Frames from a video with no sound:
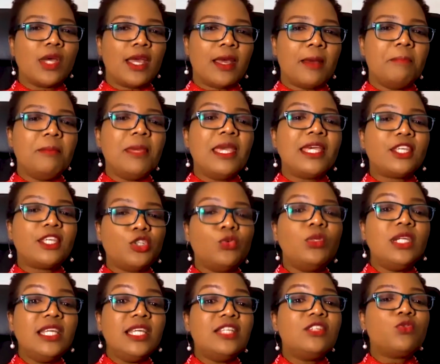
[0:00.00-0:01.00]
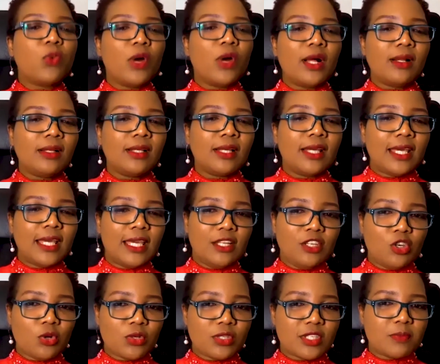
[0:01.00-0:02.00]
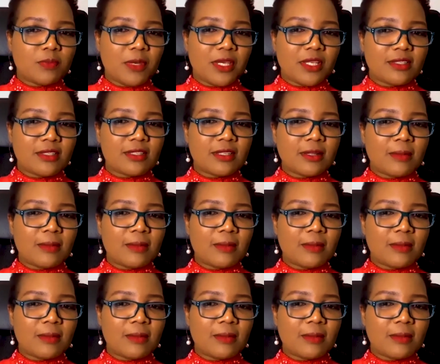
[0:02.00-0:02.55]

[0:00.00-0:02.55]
make you lead well in your space.